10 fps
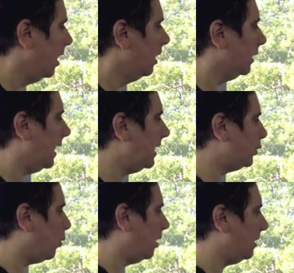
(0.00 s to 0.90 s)
The
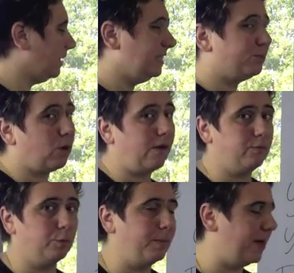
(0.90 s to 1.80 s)
last one, least
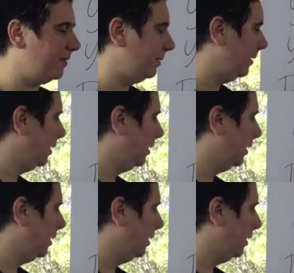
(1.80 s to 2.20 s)
profitable method.